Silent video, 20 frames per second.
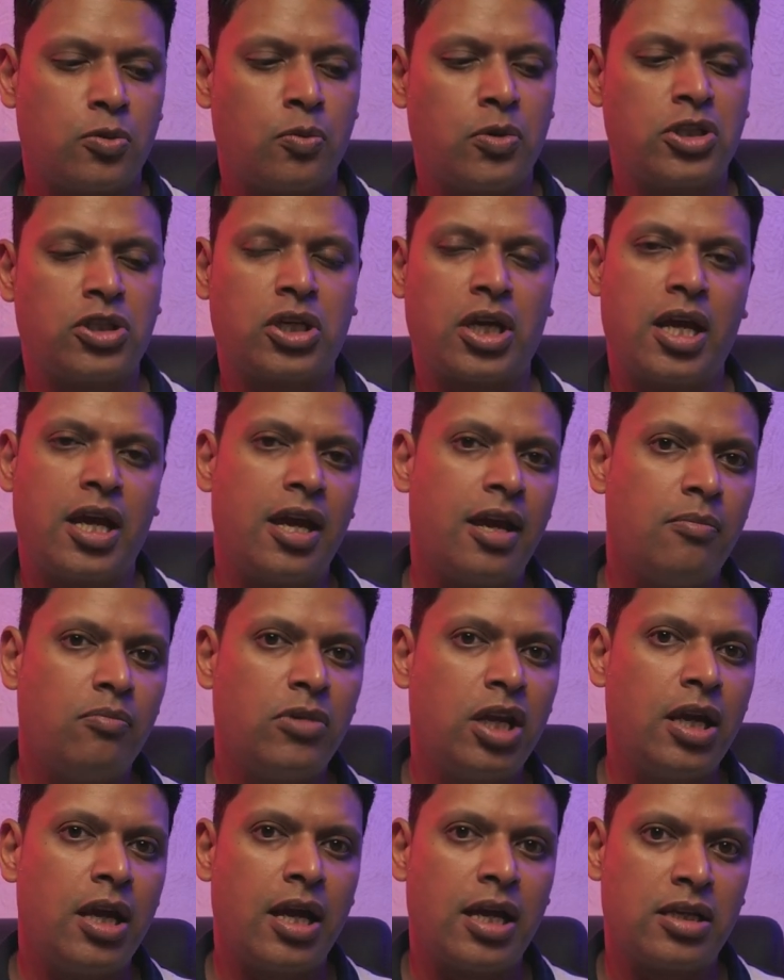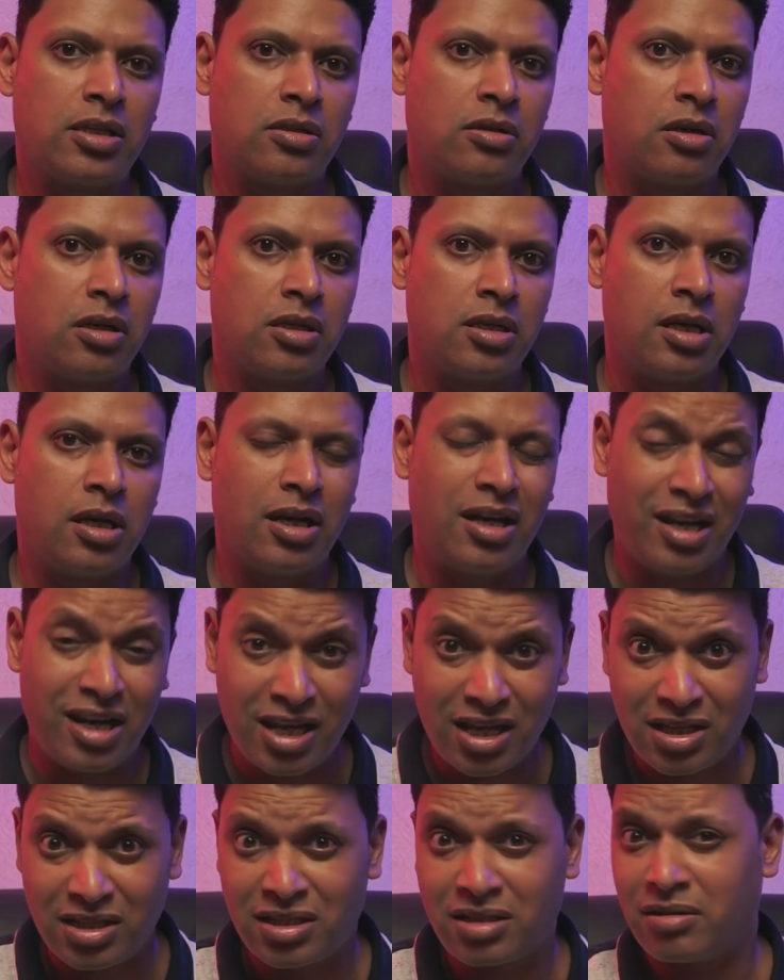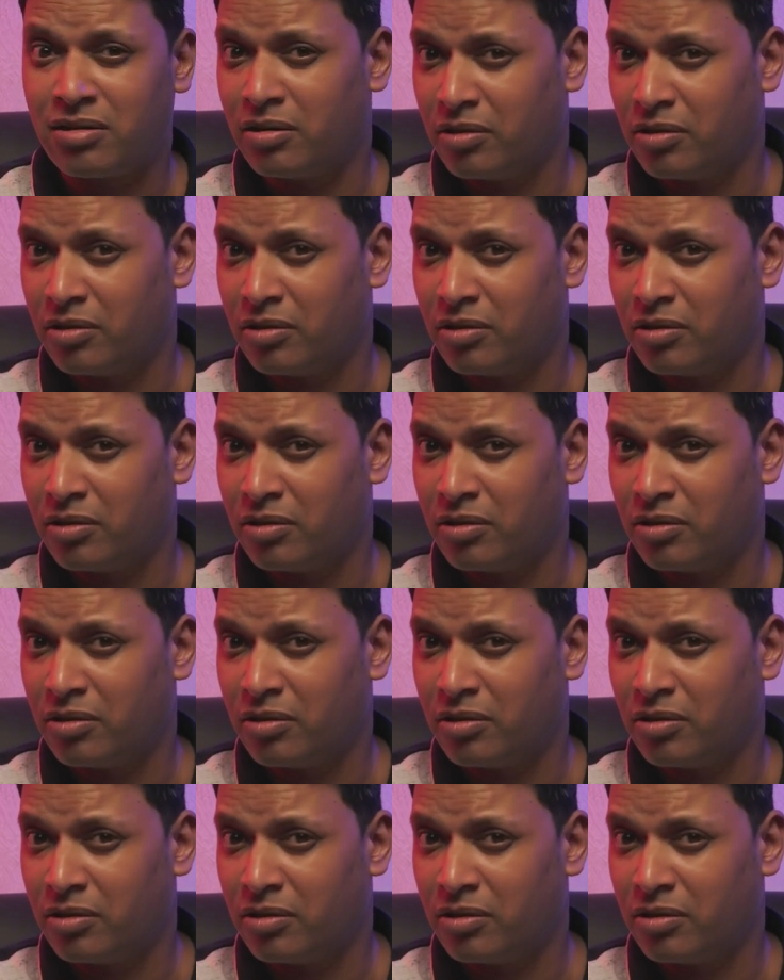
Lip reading: which AMD has released